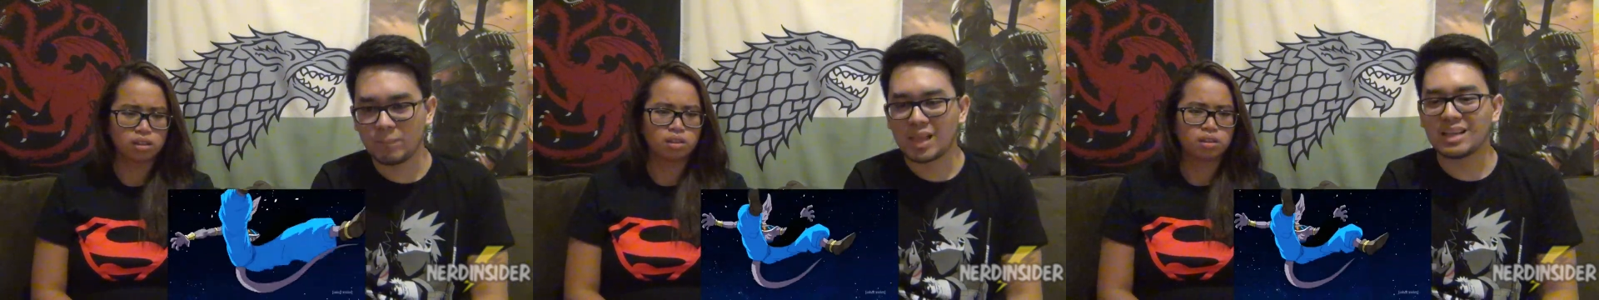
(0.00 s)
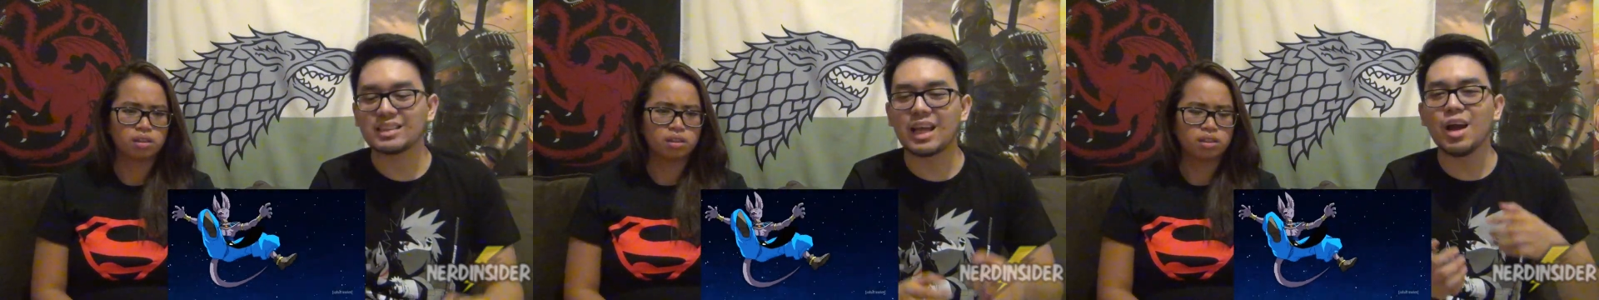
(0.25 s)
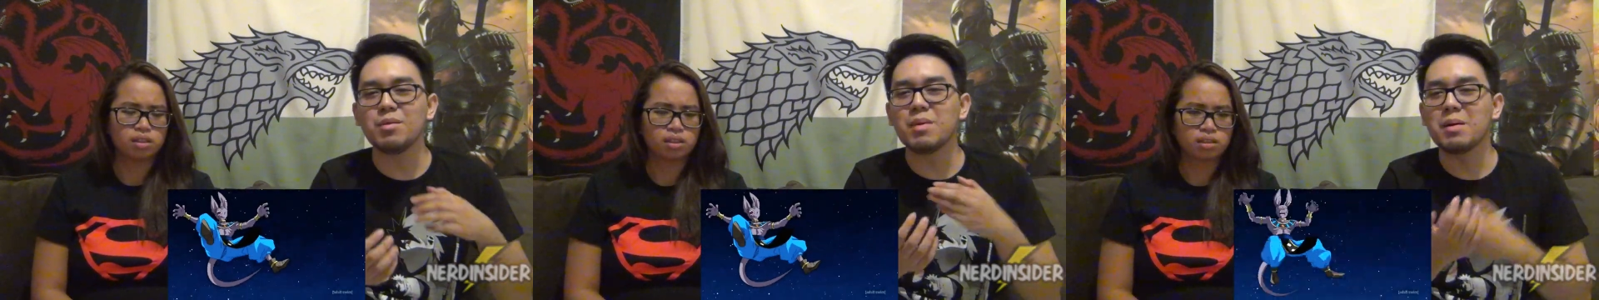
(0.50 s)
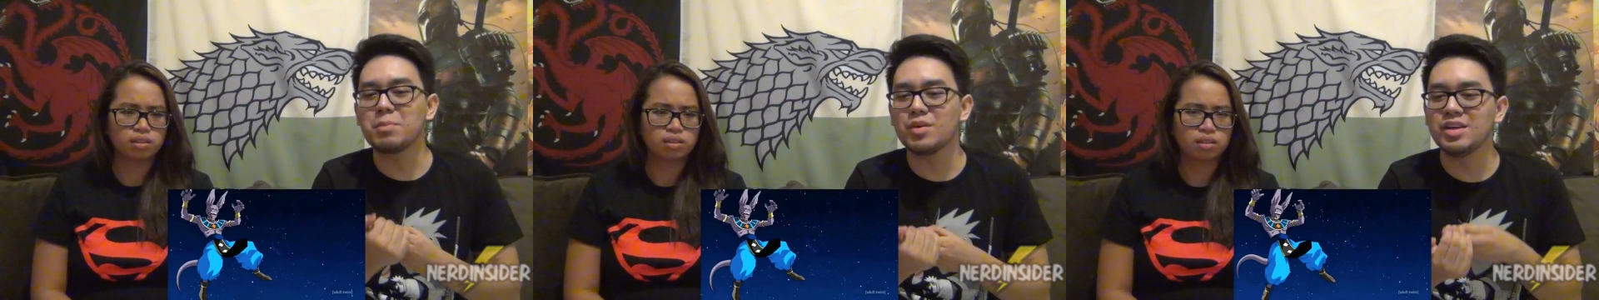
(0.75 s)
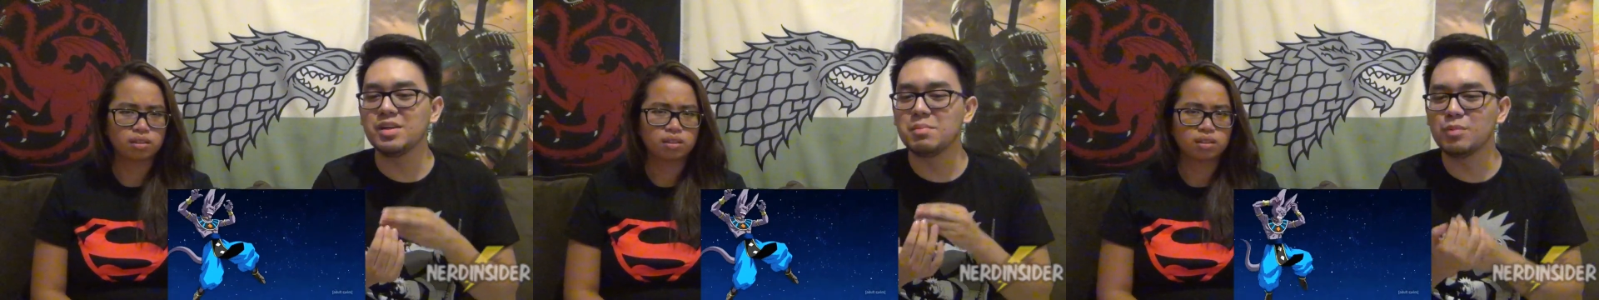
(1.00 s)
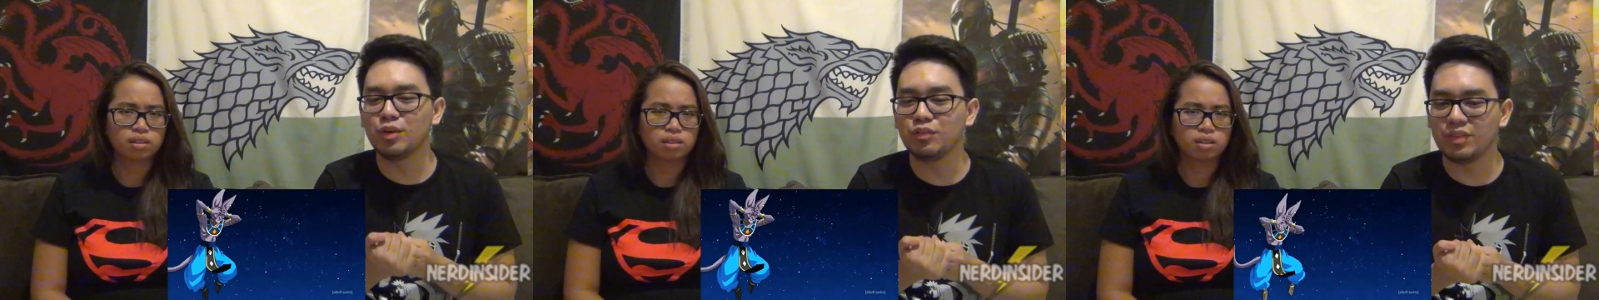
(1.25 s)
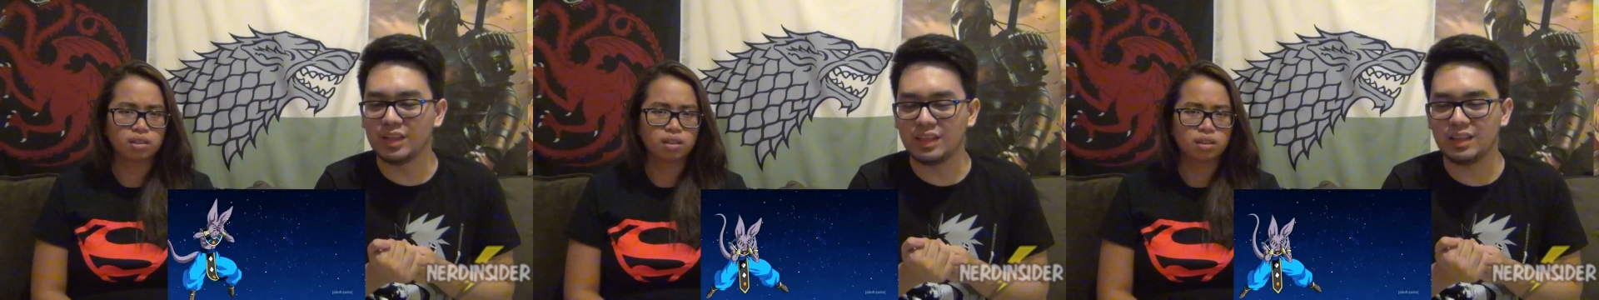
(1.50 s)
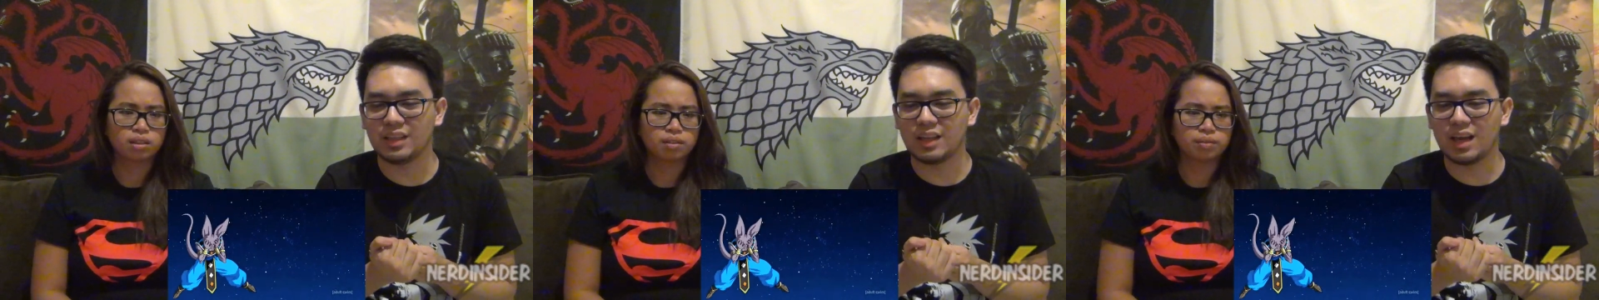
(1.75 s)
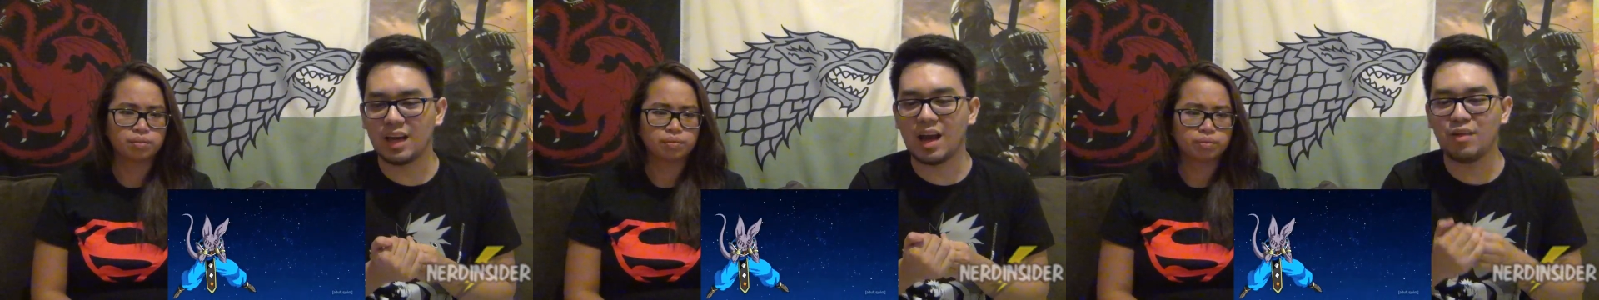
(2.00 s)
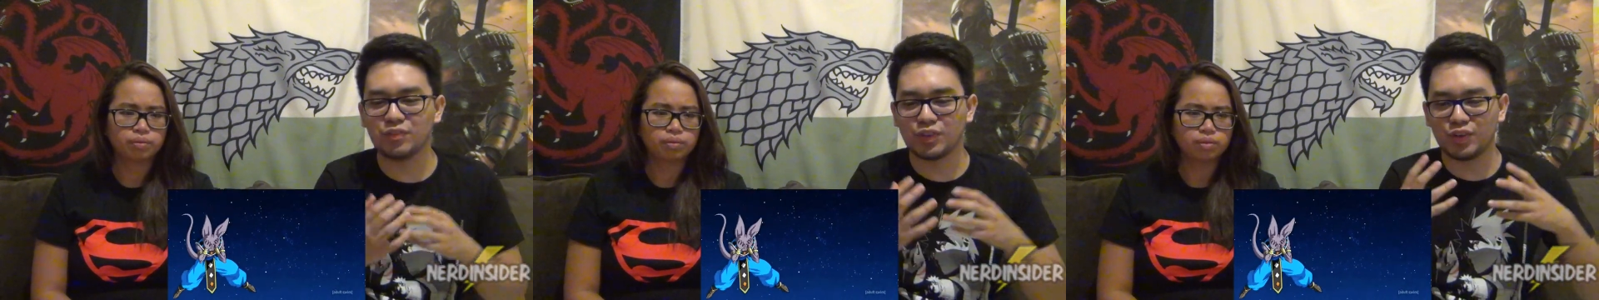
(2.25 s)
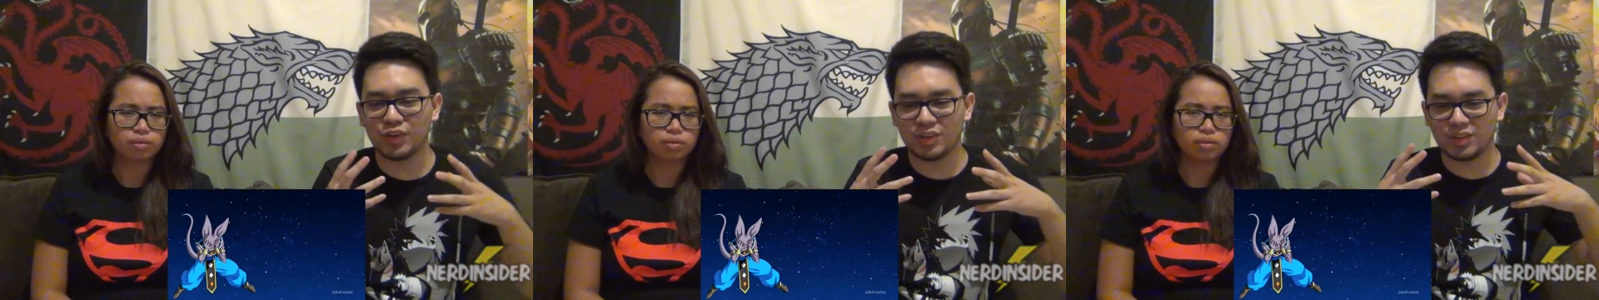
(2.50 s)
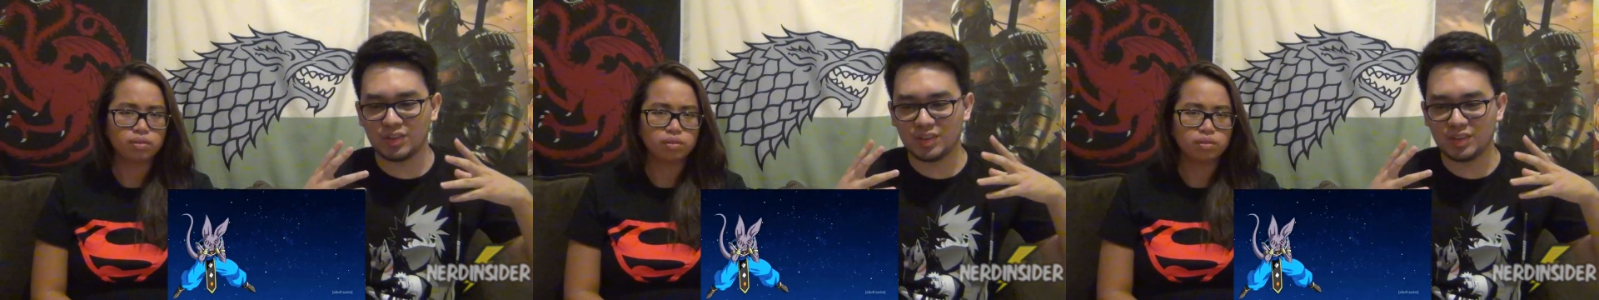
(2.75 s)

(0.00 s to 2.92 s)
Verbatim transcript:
Speaker 1: Because I remember in the movie, after